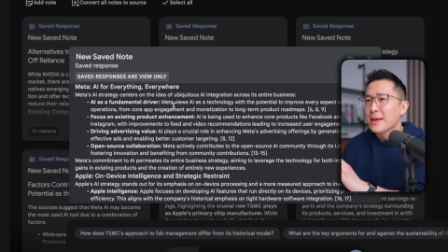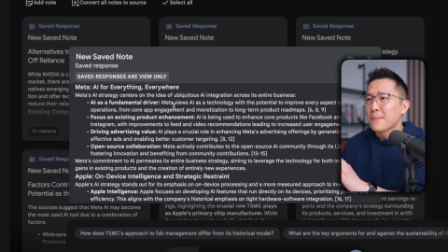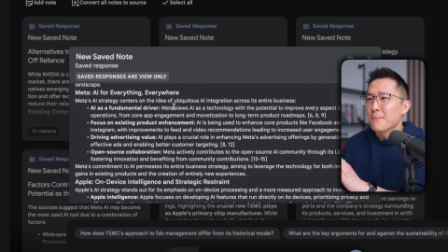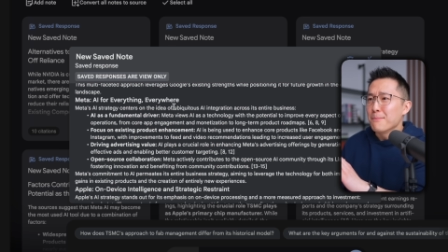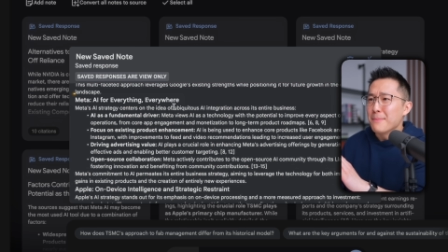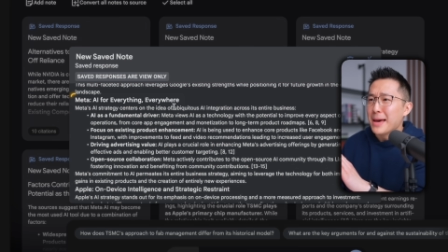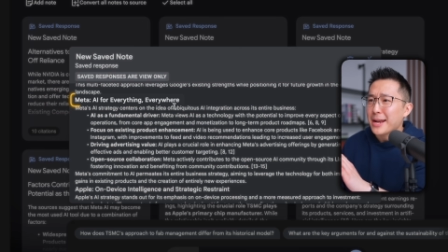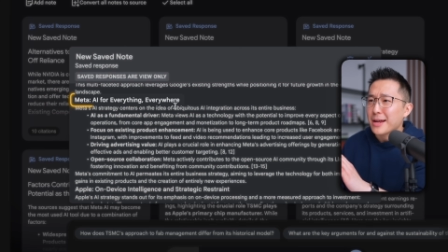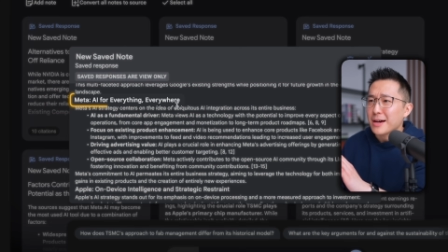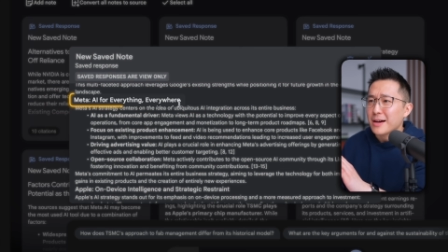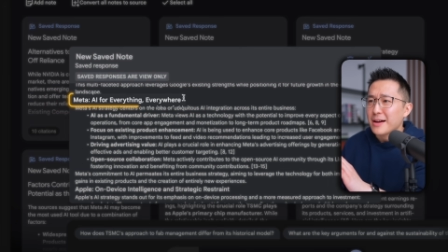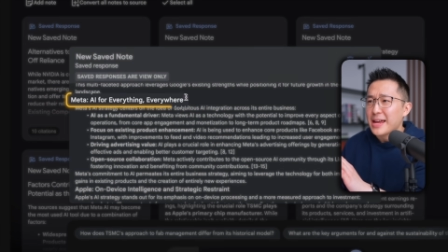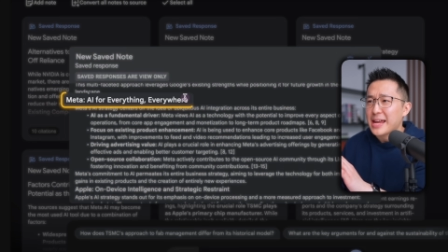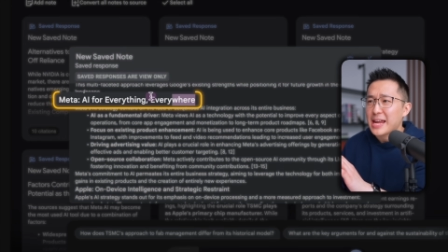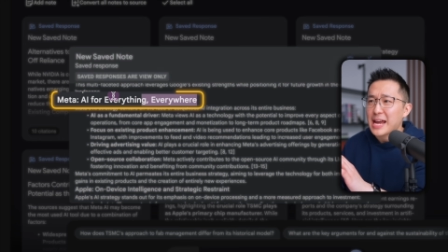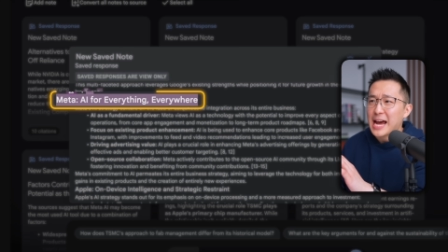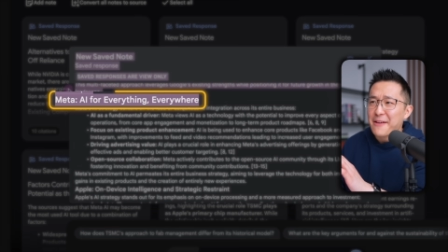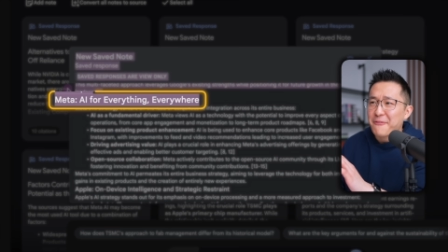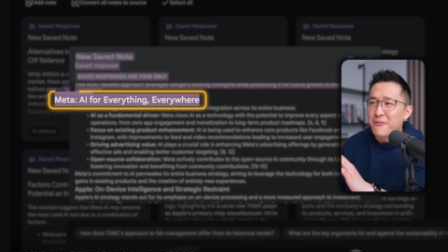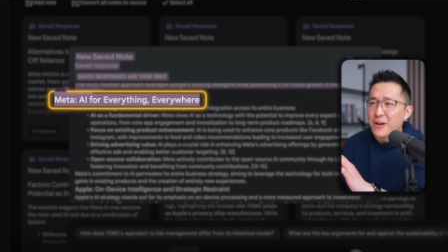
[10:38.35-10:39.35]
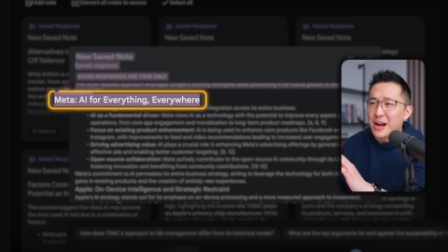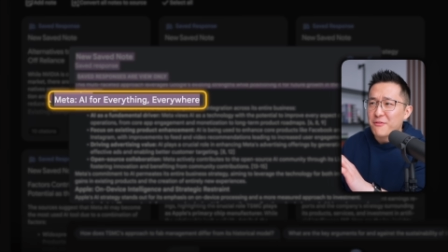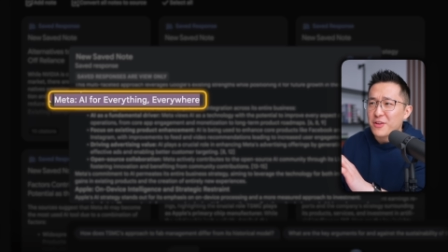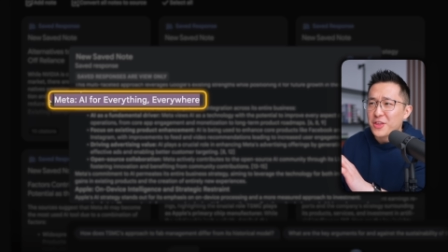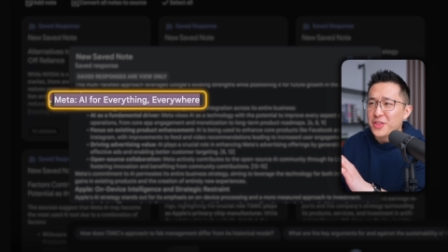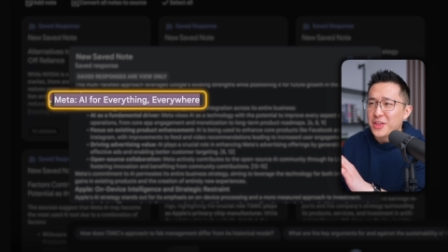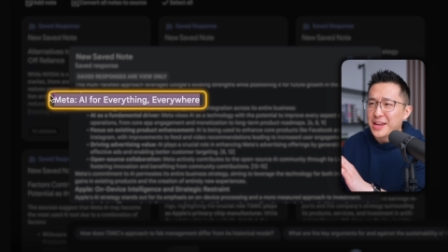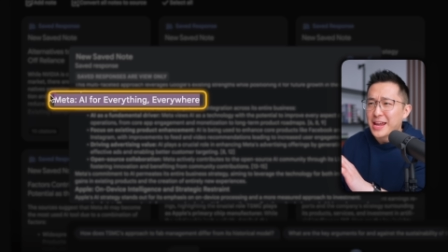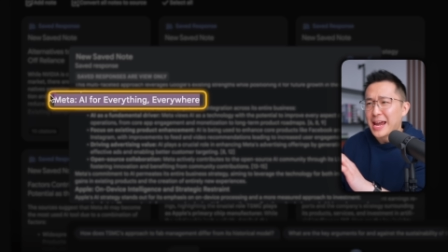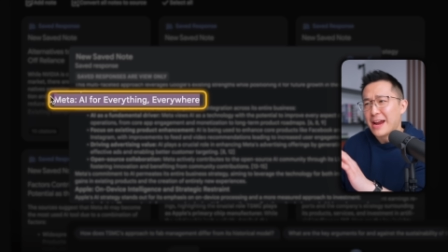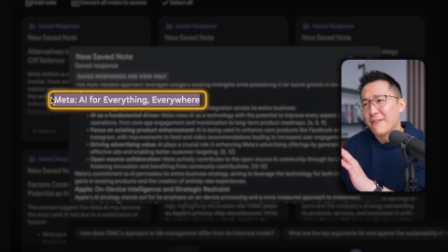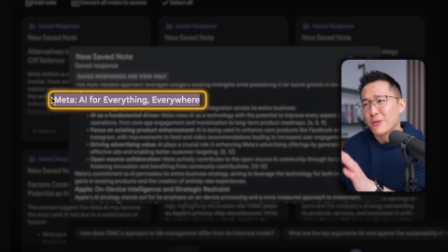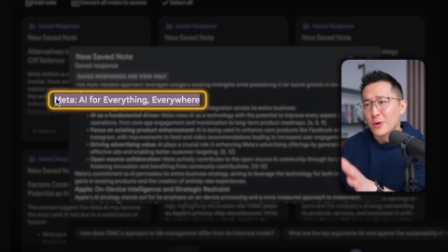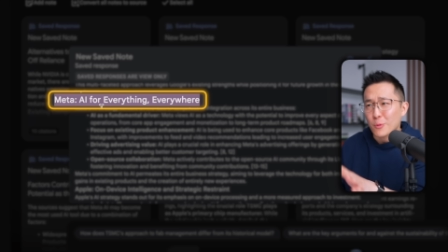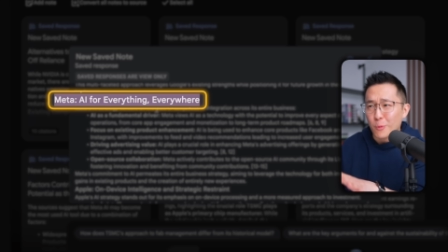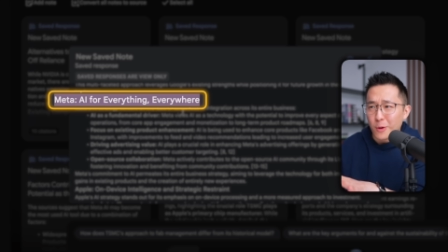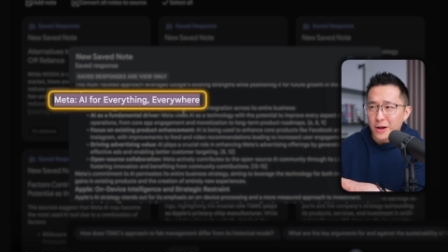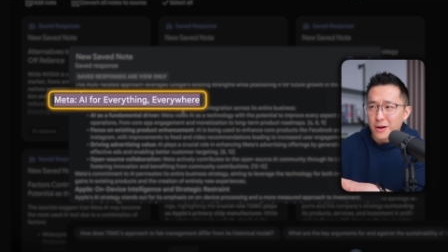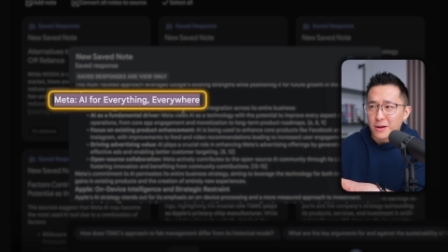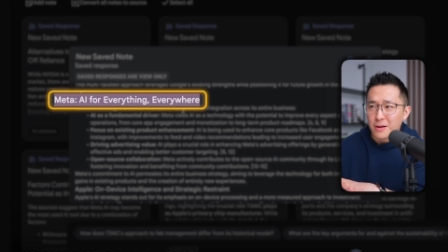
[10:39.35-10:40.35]
Meta, AI for everything,
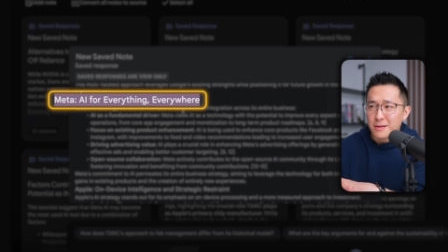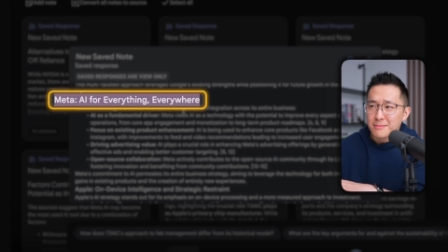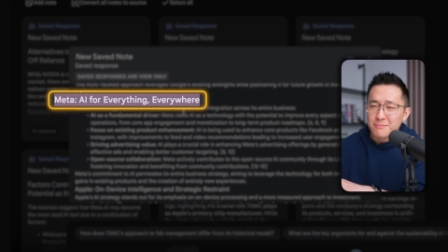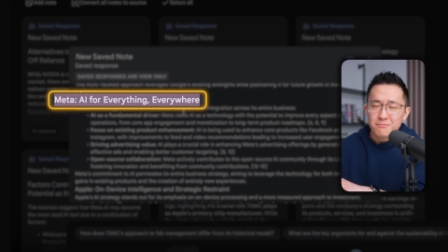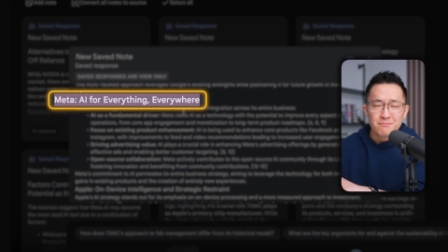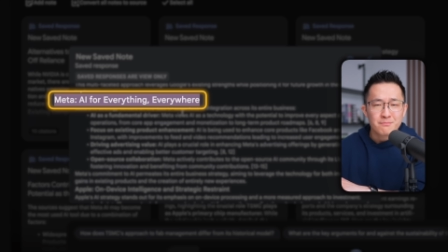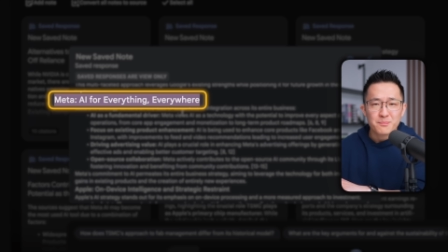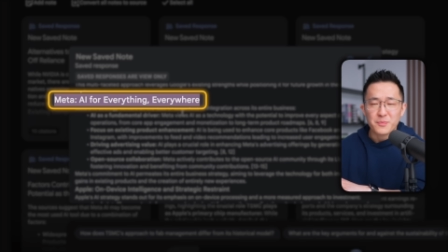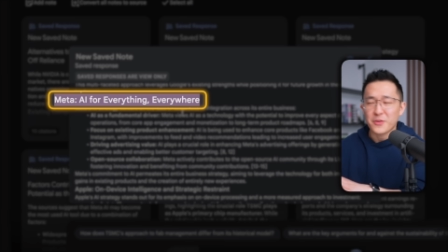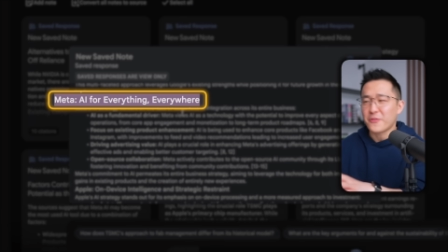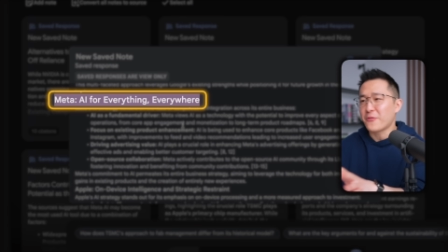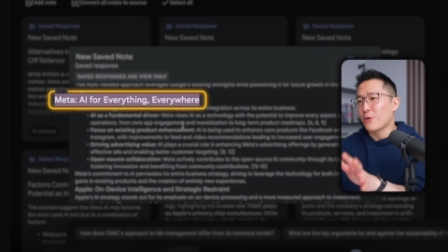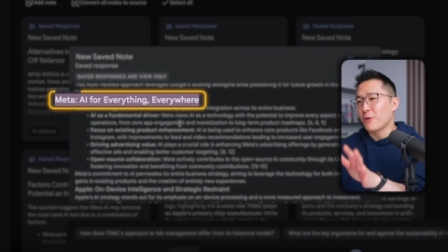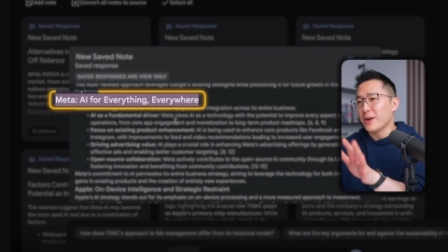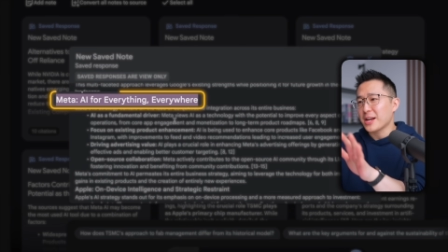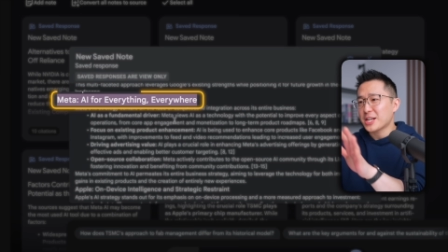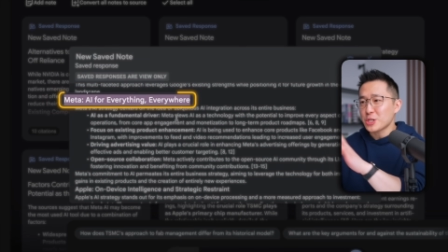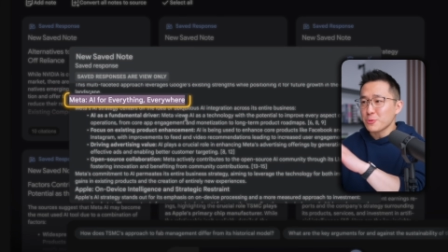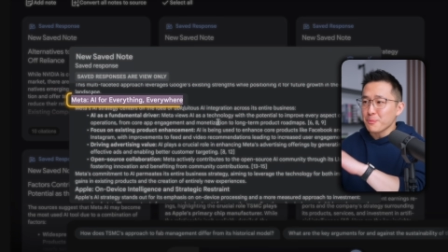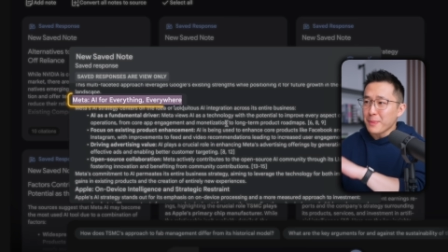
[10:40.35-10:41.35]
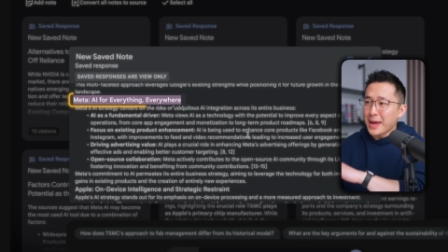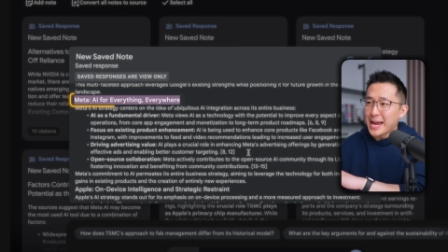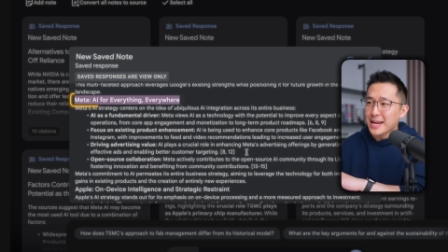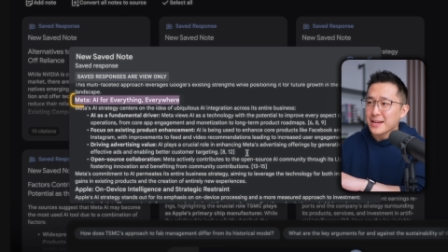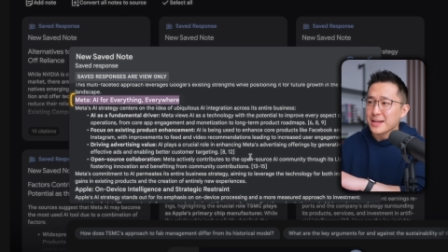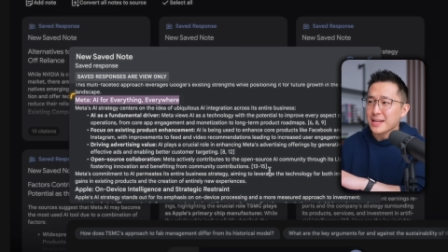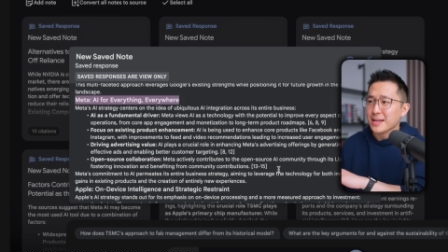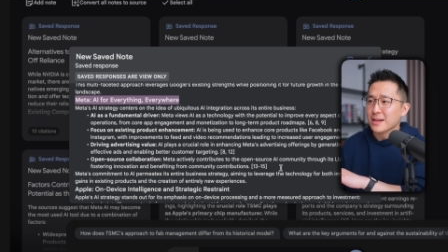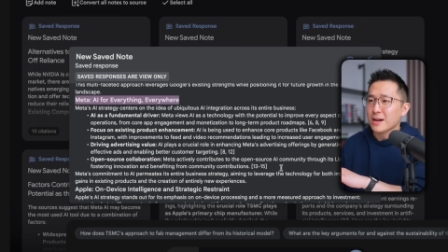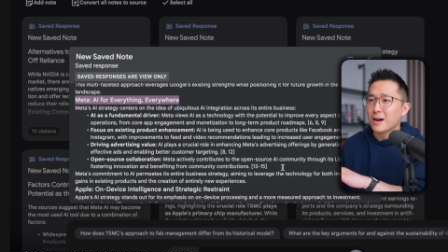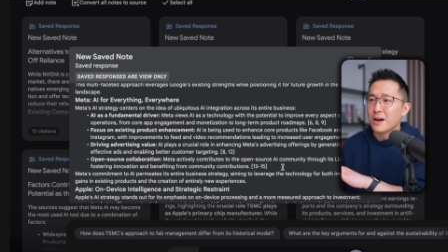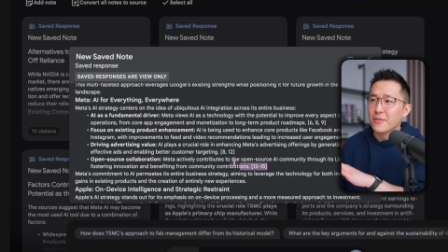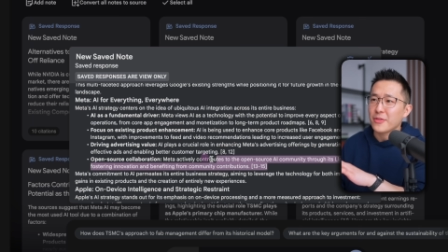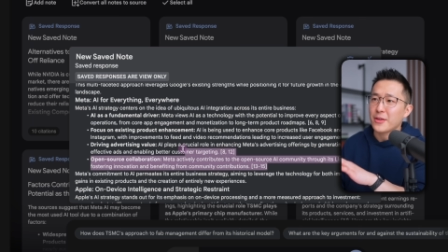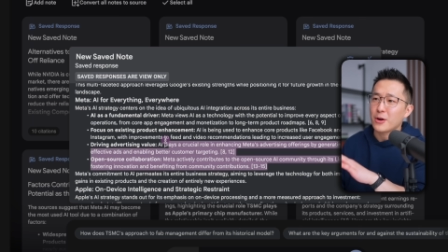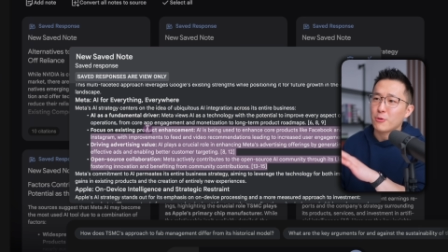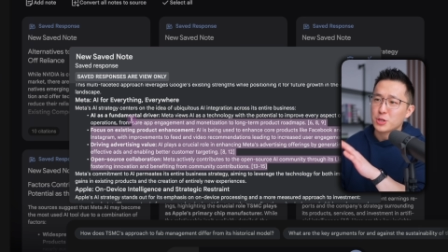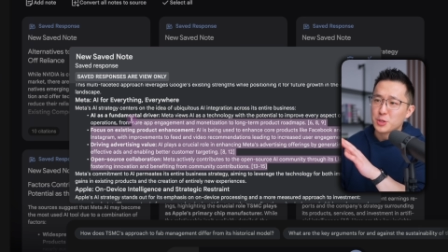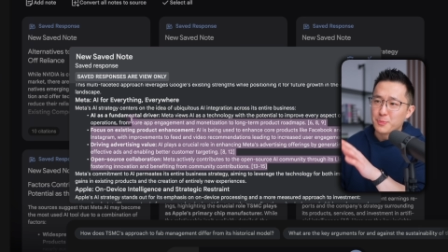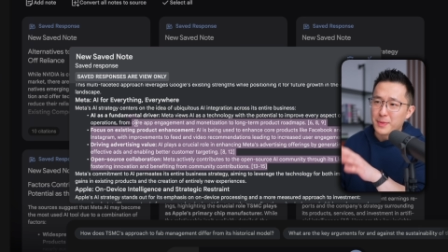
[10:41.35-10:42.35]
everywhere before expanding on
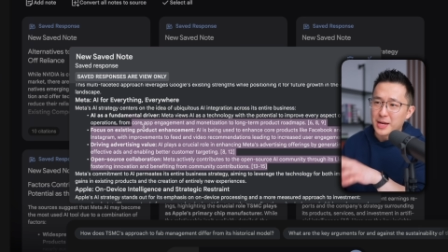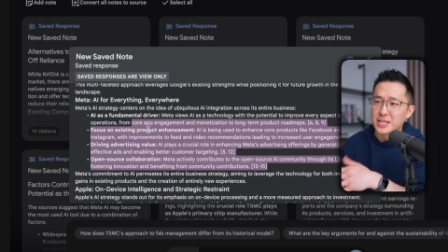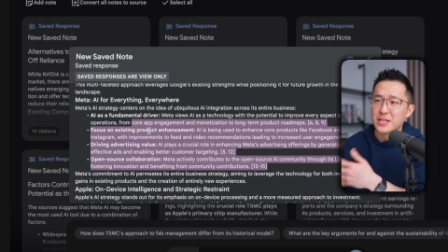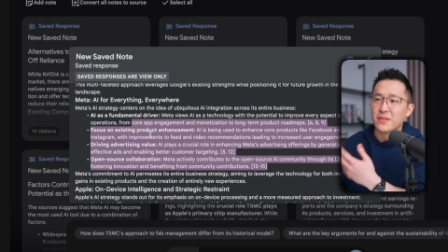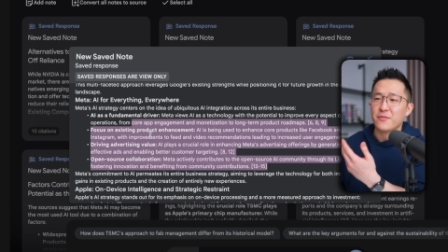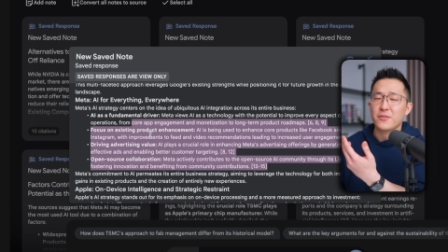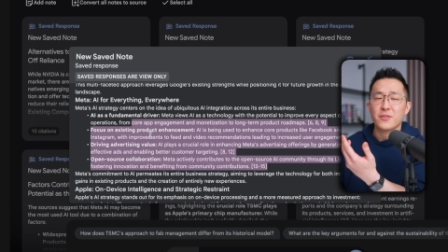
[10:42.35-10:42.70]
their respective